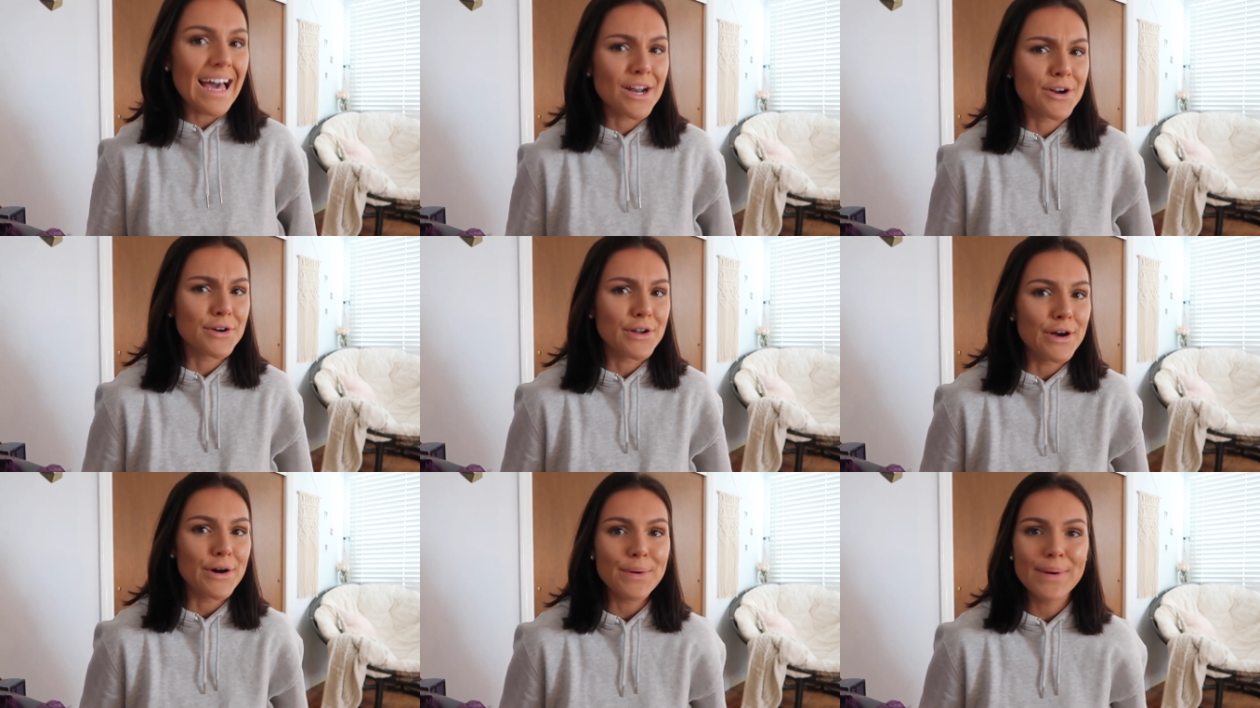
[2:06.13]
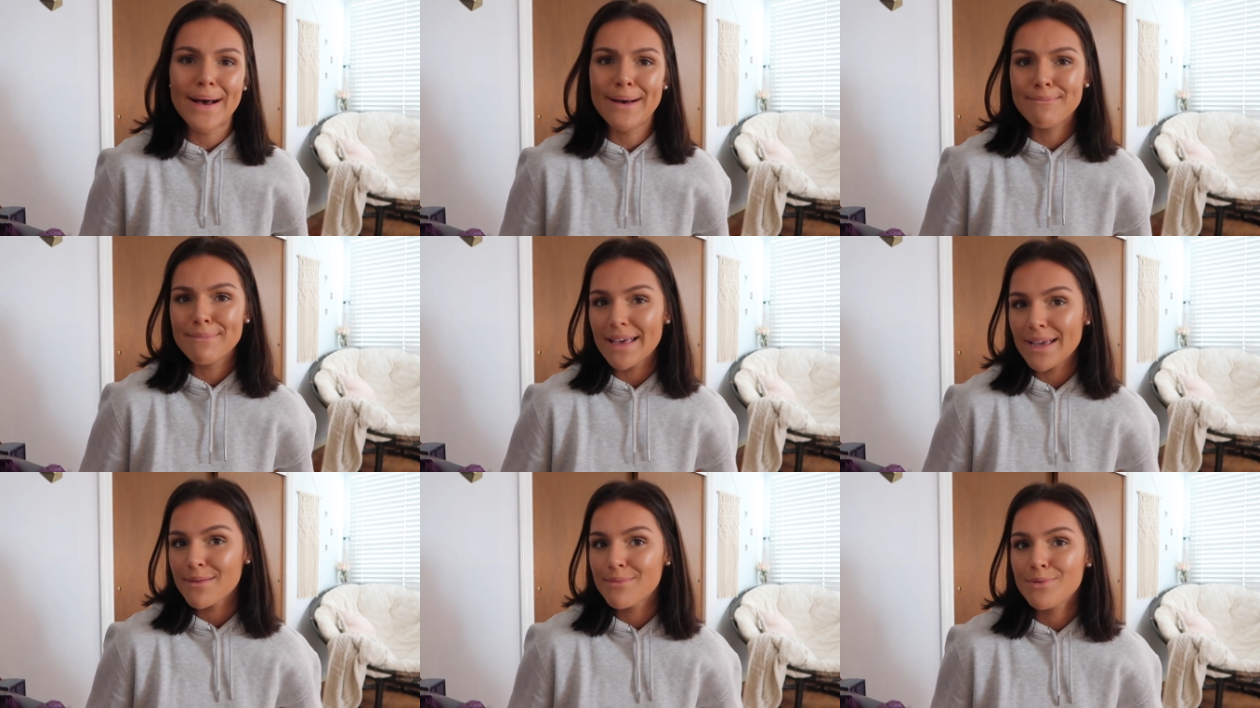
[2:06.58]
I don't know,
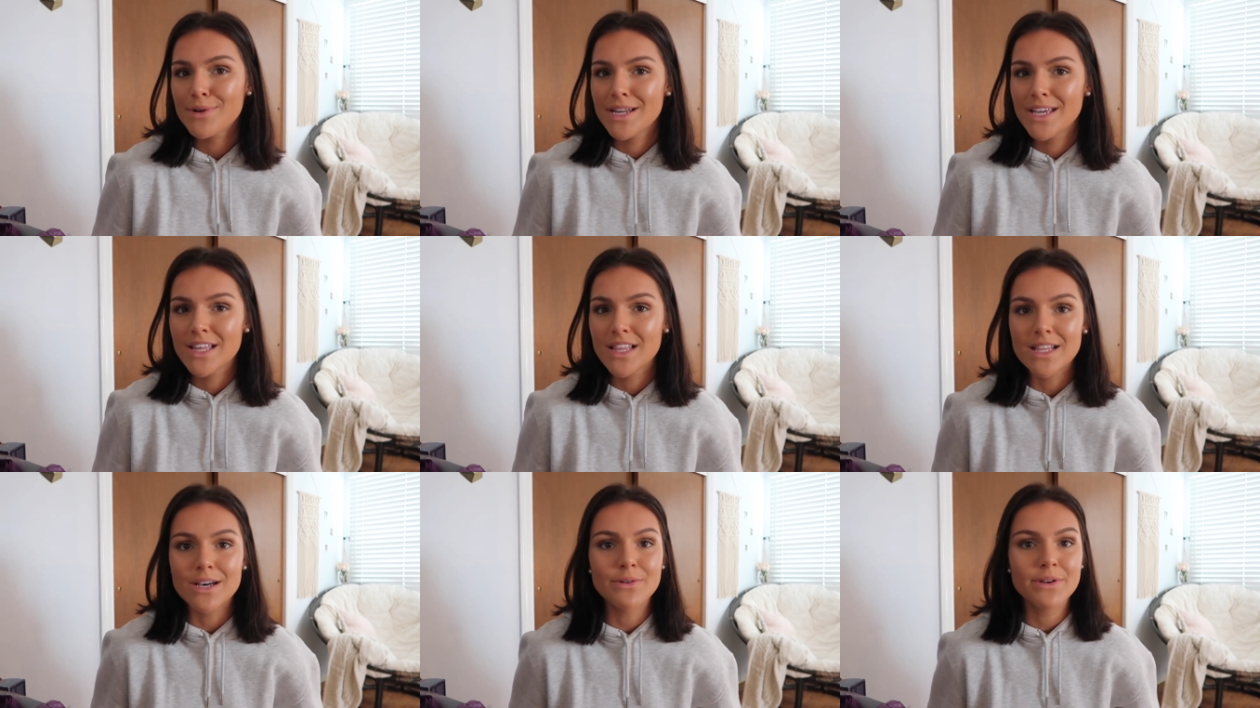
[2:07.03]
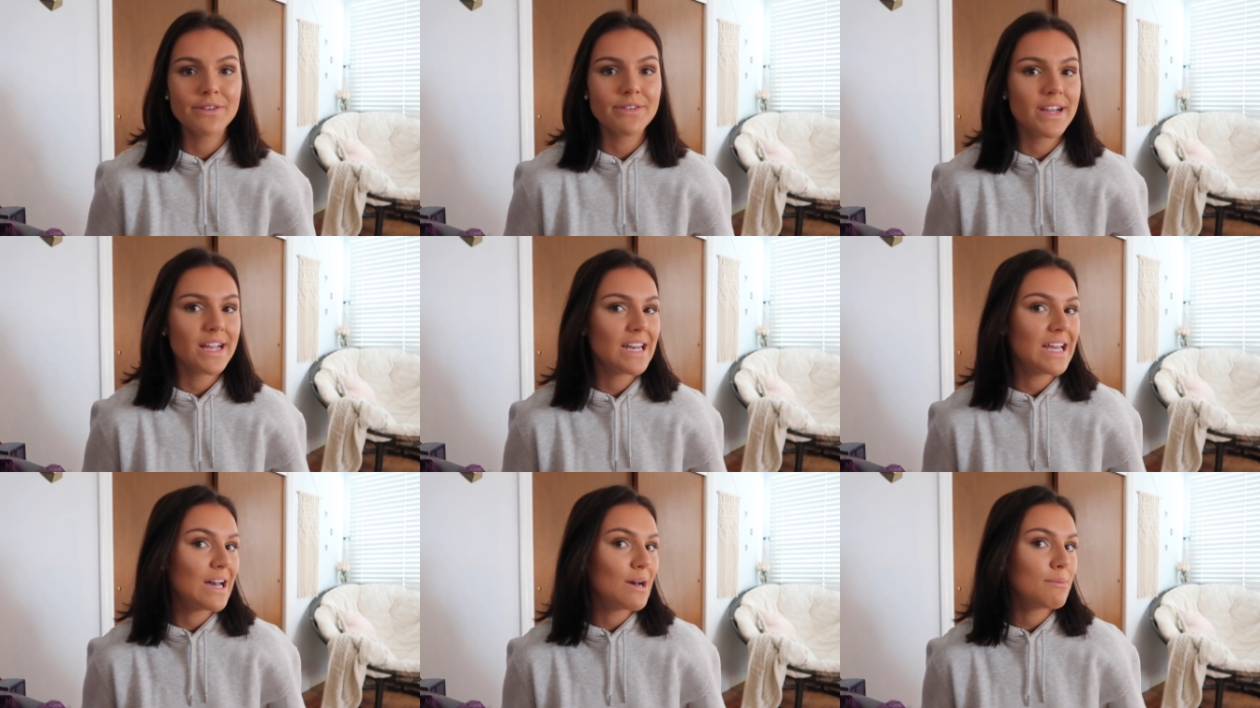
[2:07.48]
I'm like pretty glowy
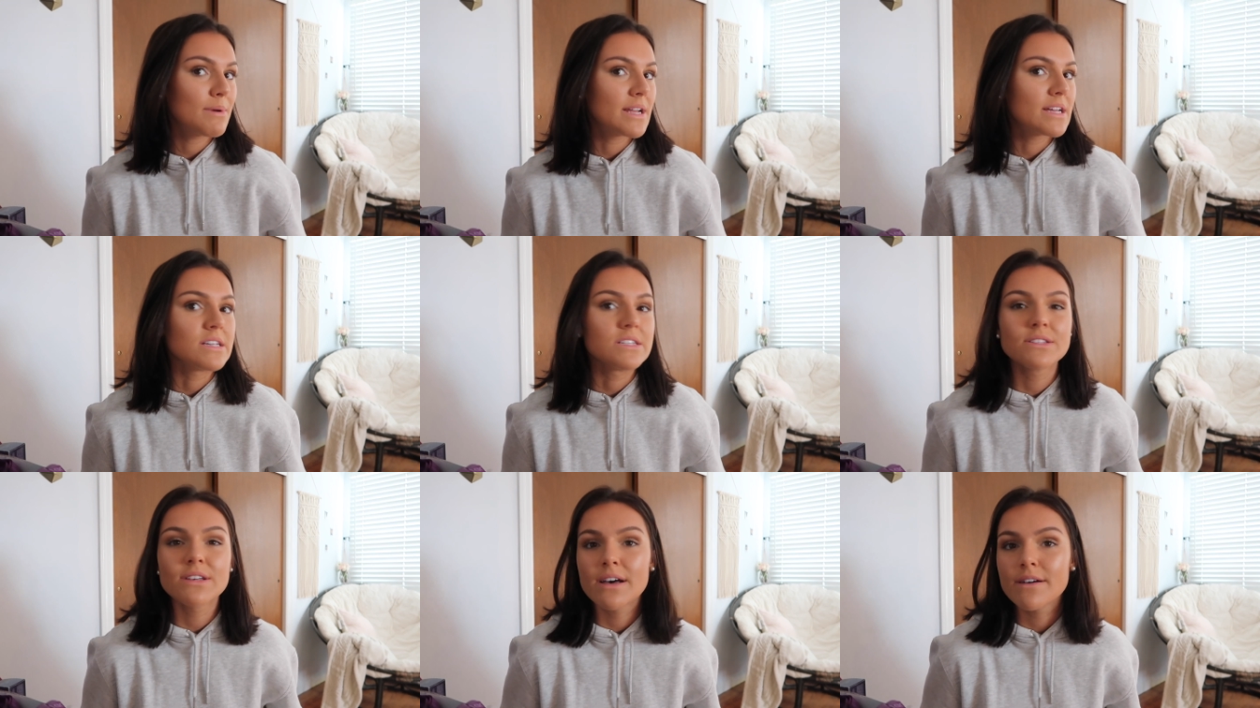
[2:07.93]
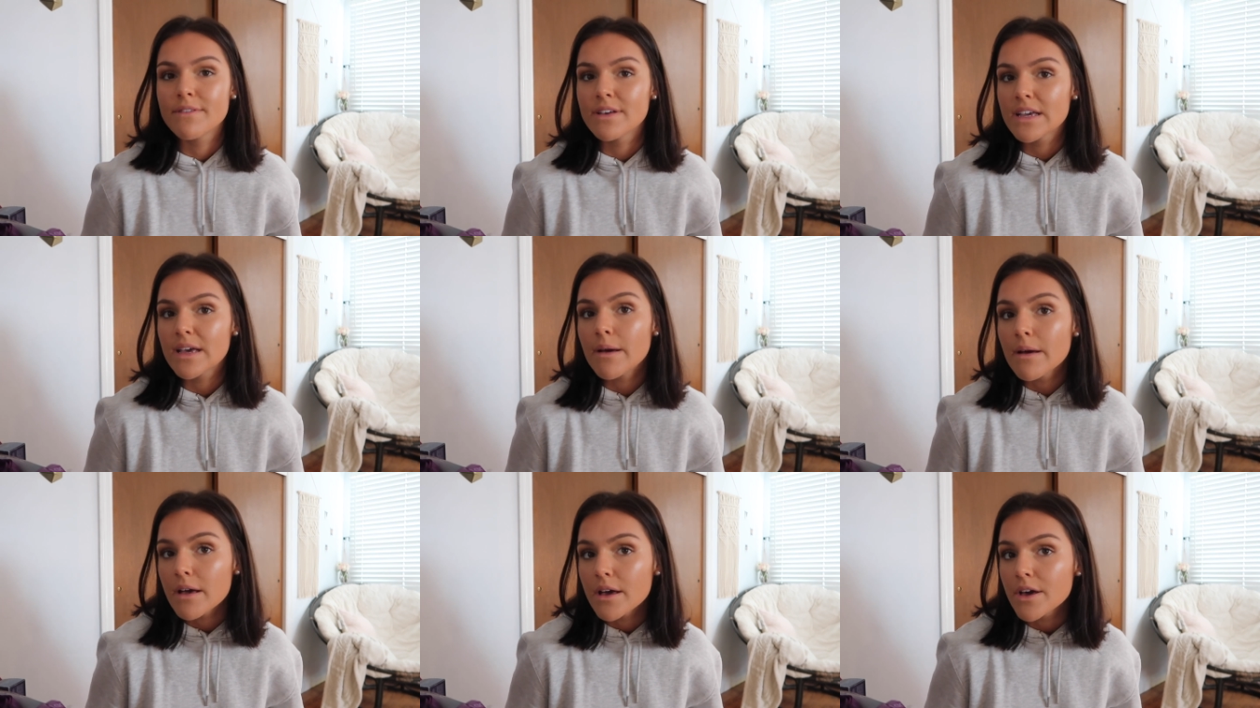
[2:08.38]
right now, but I also have
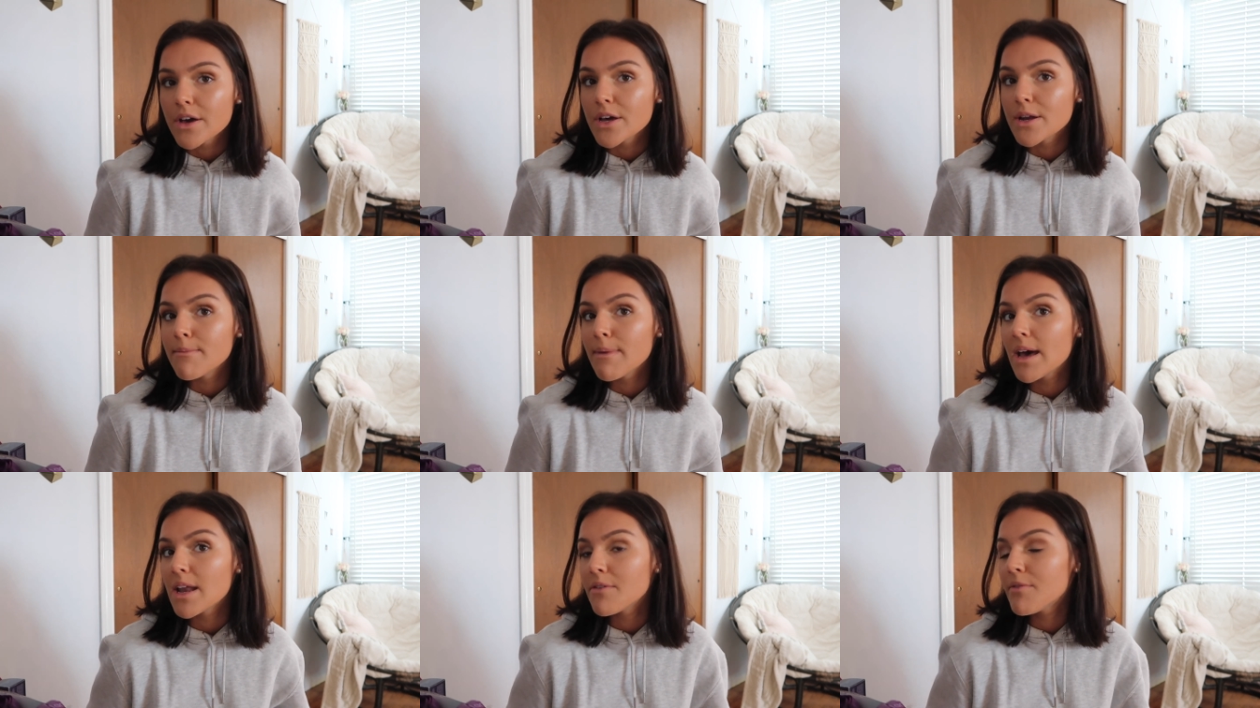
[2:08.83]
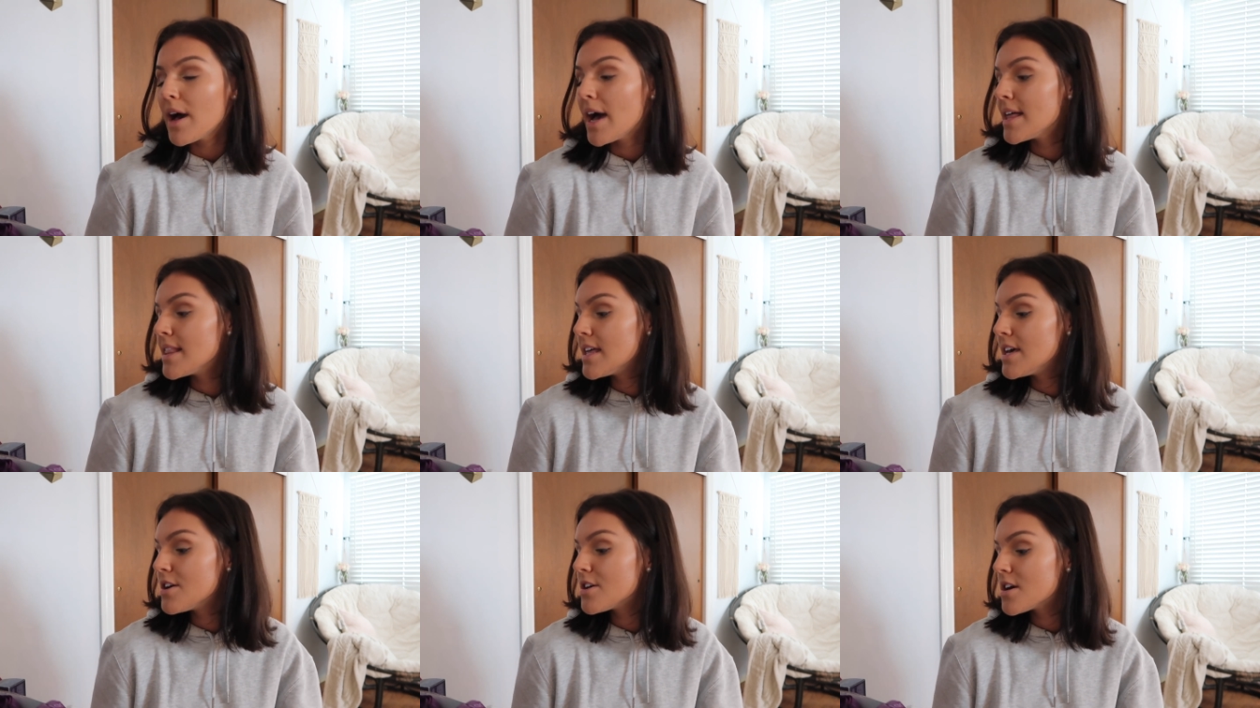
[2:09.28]
like a good amount of
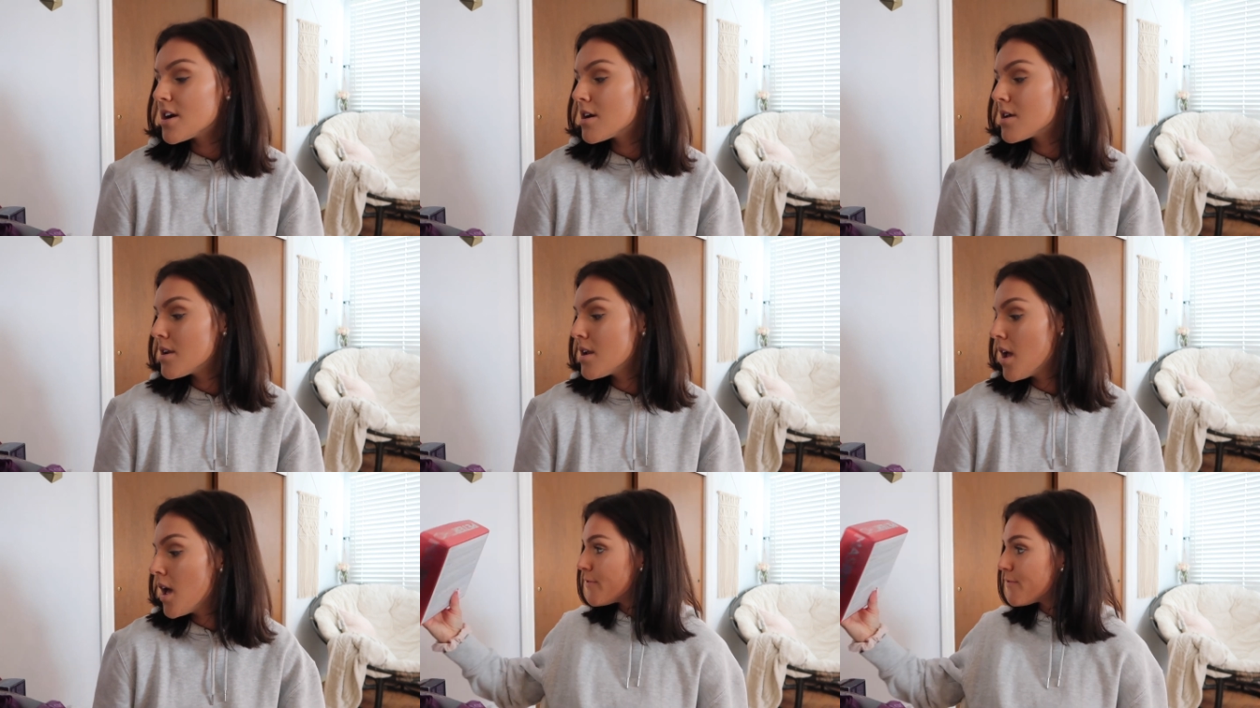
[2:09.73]
highlighter on.